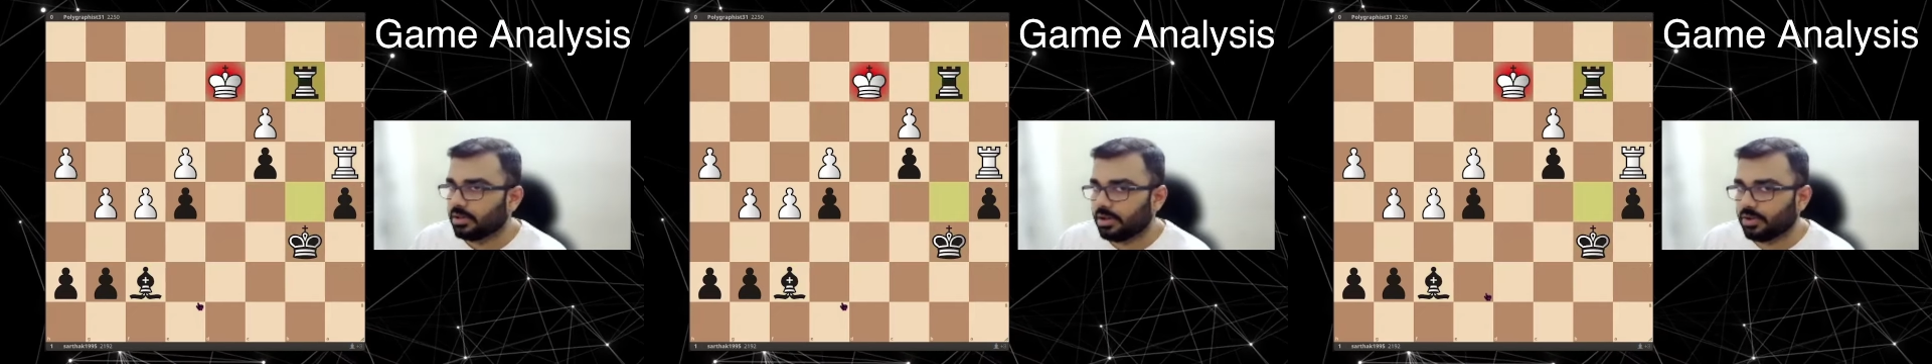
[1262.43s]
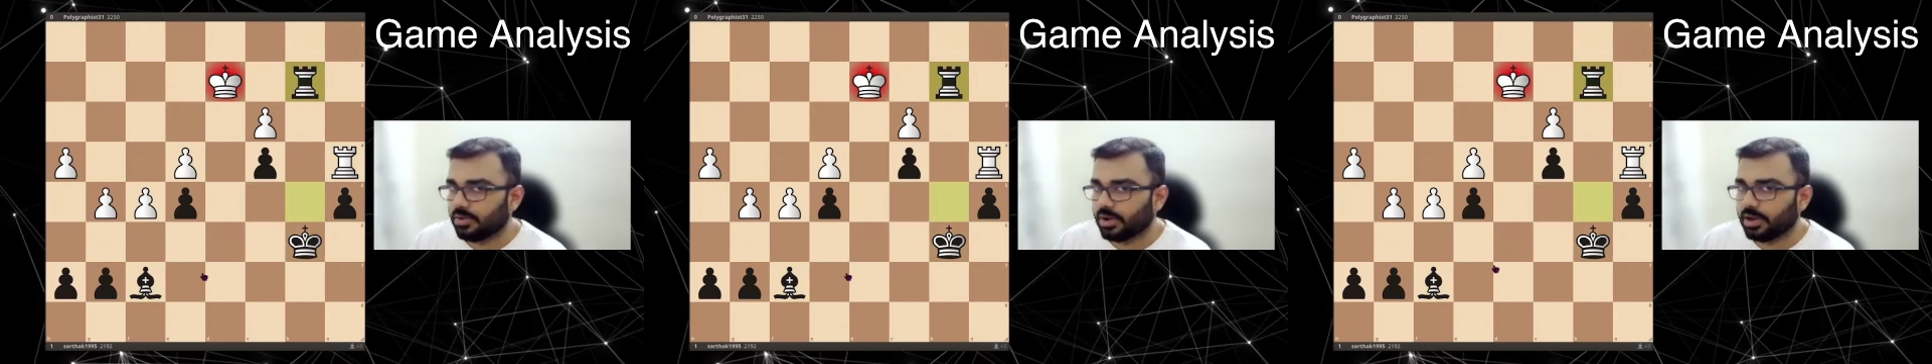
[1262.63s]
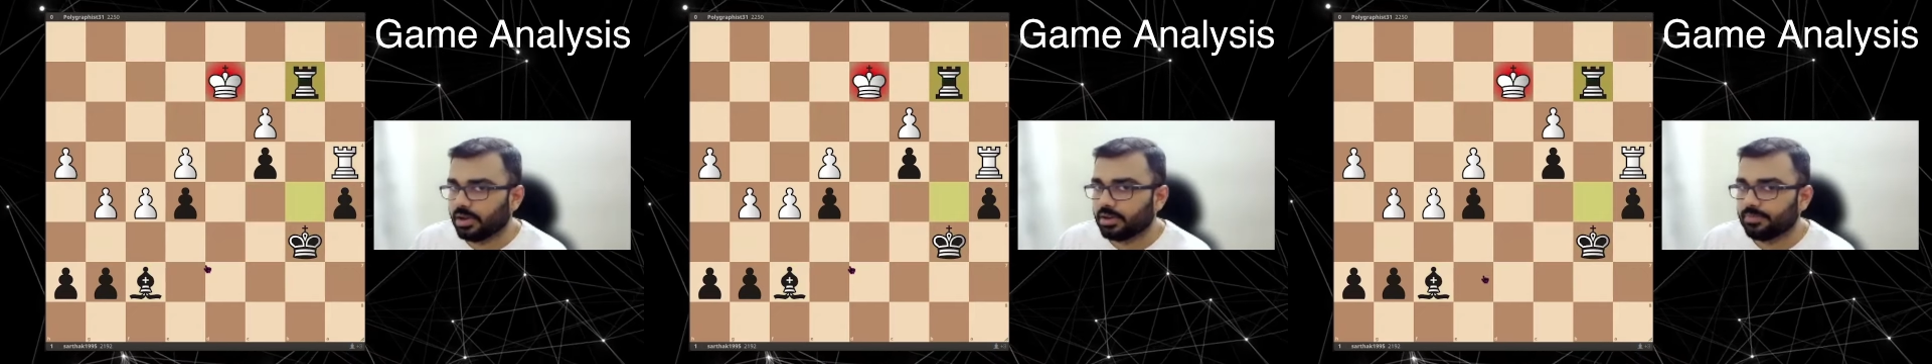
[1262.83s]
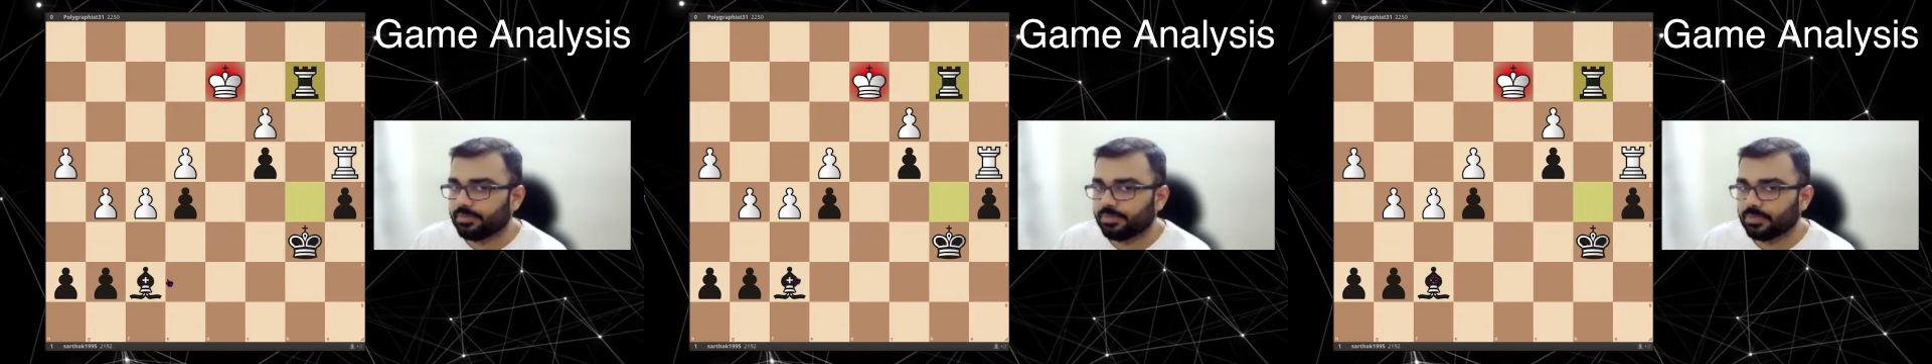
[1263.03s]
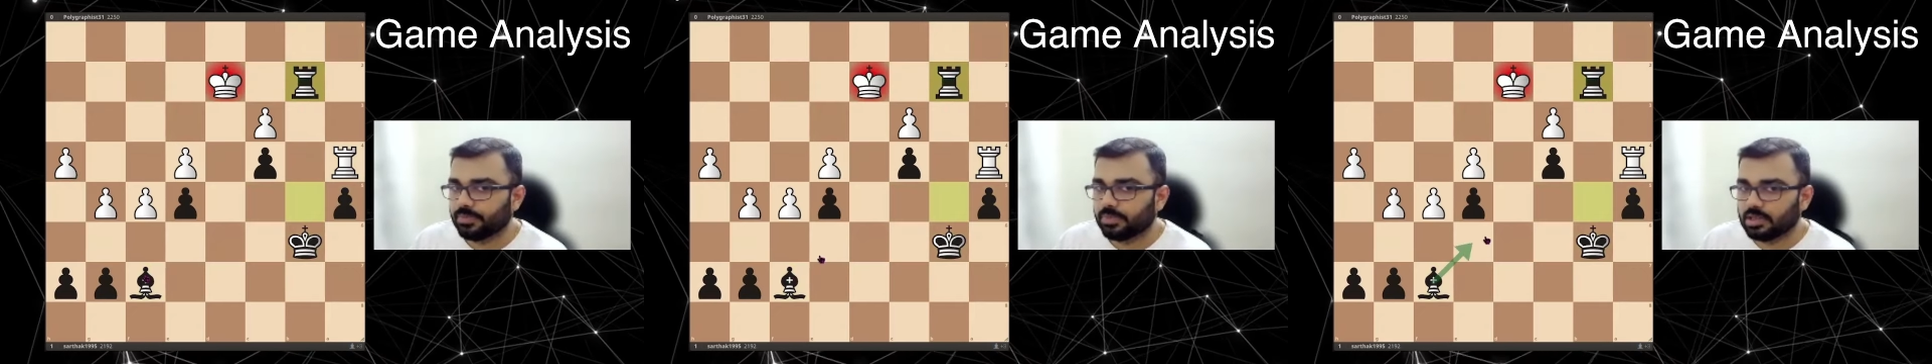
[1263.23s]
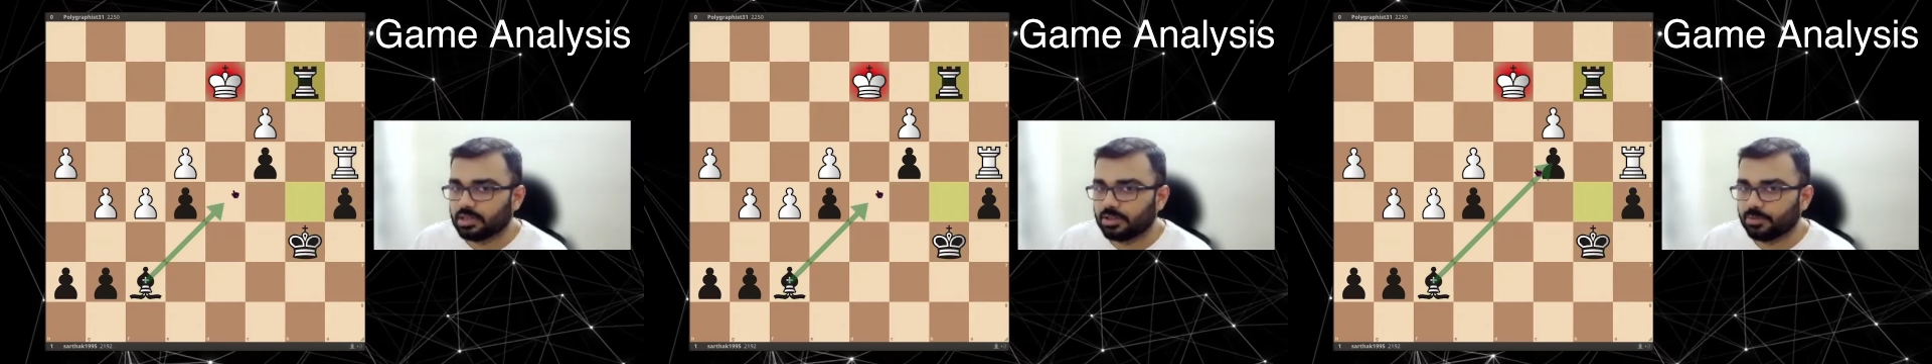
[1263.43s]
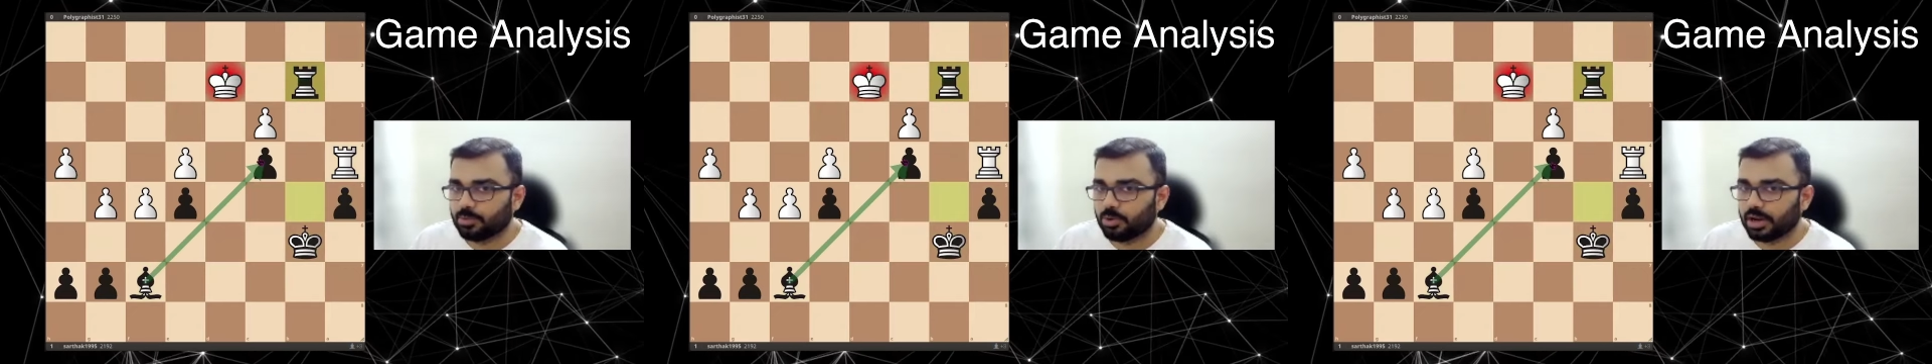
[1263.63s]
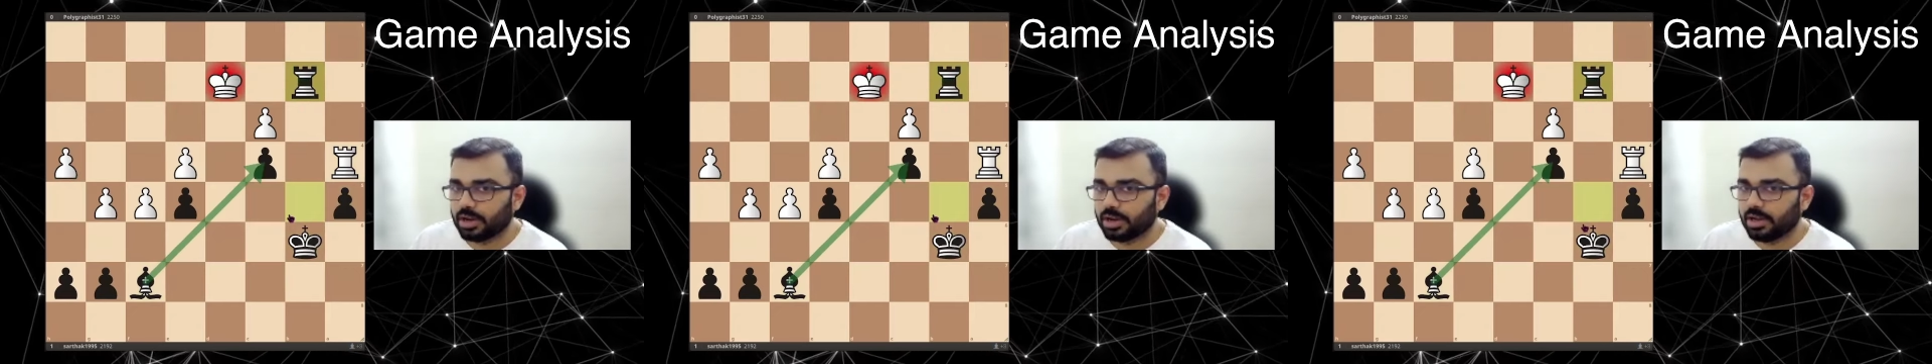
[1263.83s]
All right. This is
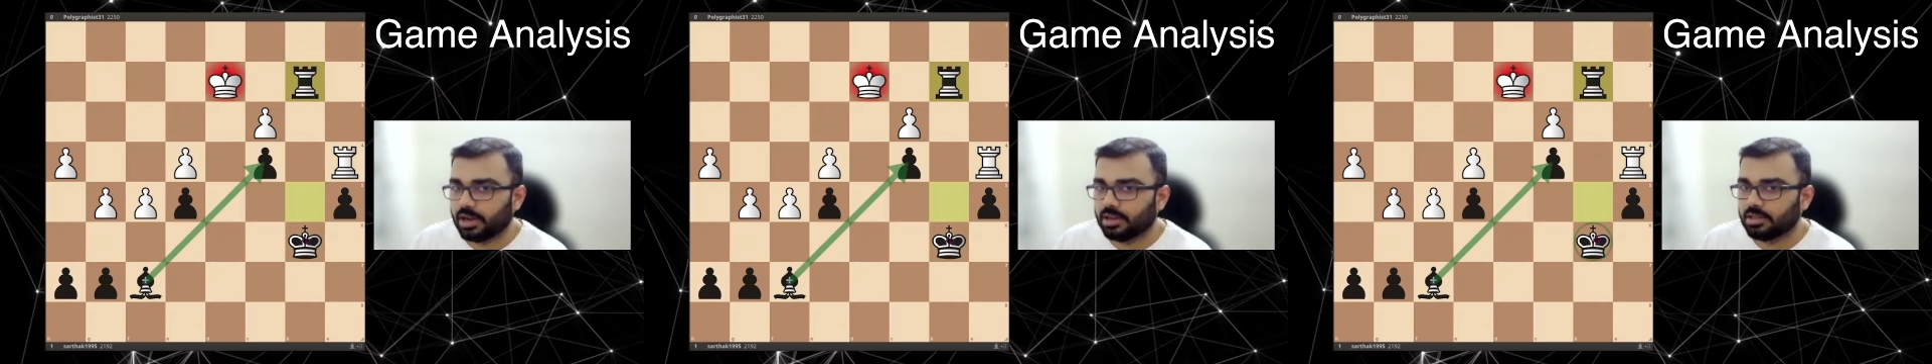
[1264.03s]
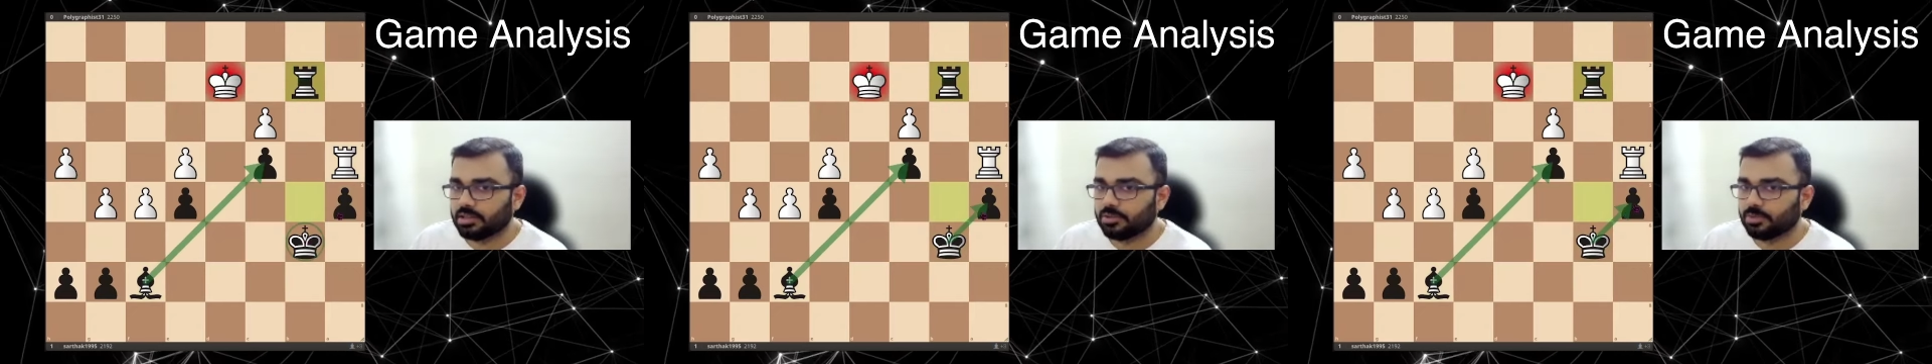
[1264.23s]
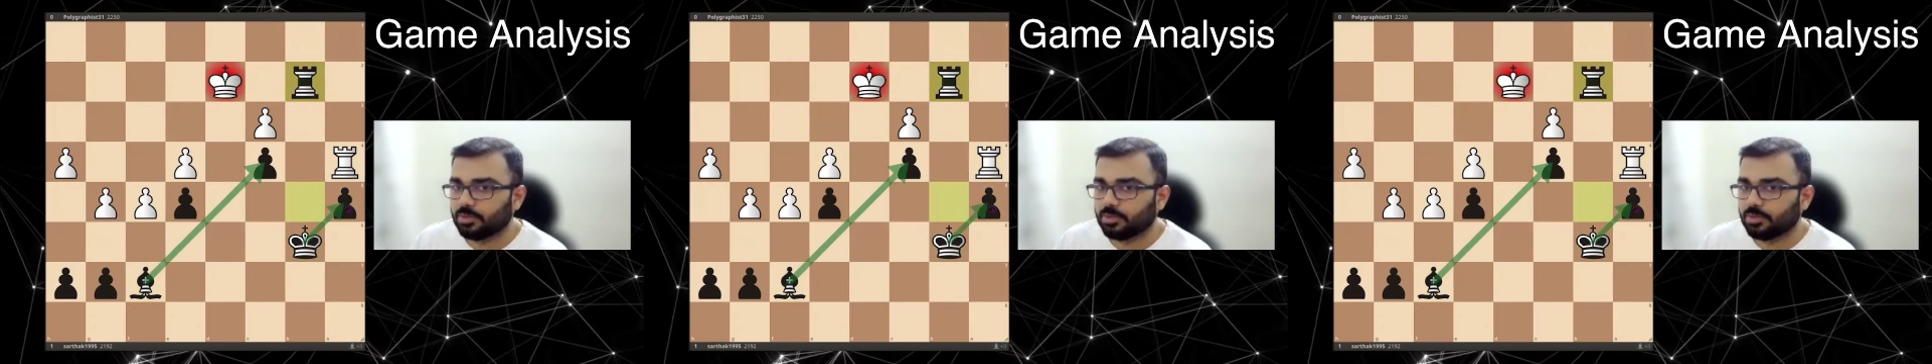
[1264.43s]
protected, this is